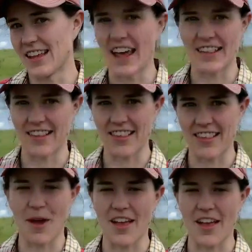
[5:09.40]
the
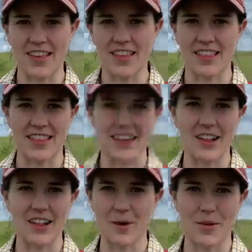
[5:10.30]
nicest spots in the
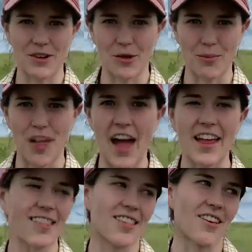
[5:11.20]
experimental
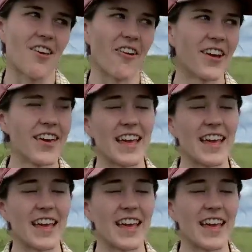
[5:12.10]
plot. So